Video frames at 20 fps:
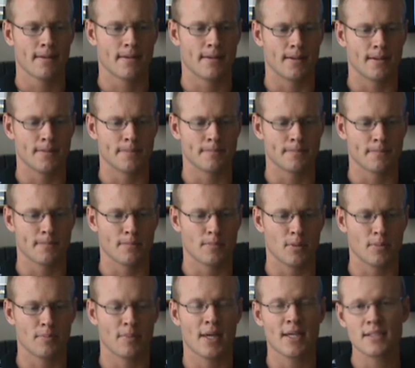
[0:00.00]

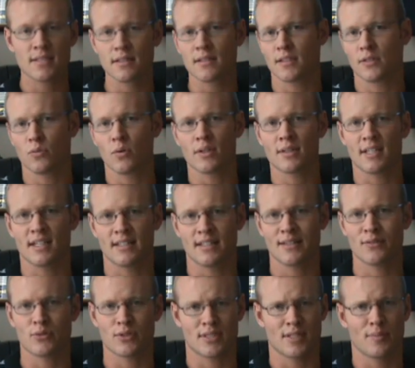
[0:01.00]
But basically what they
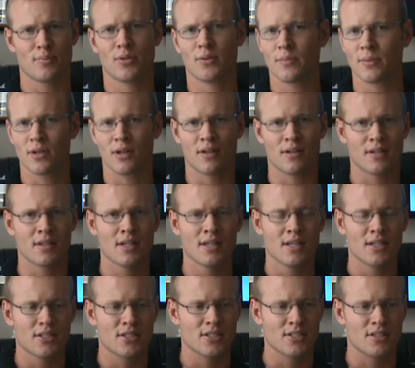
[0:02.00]
did was they put me on
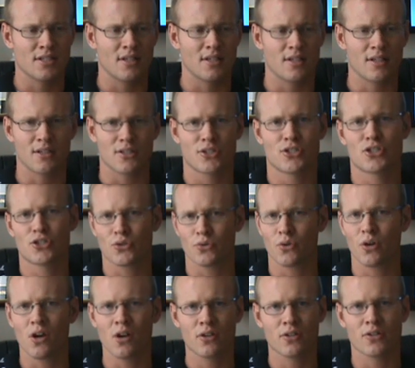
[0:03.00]
just a
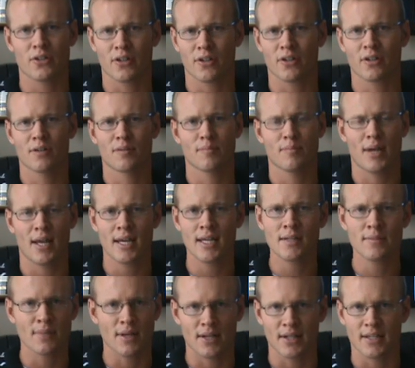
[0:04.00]
stronger
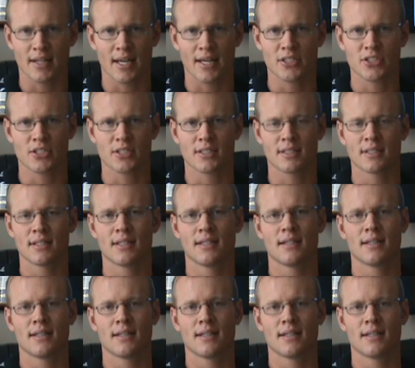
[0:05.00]
pain medication.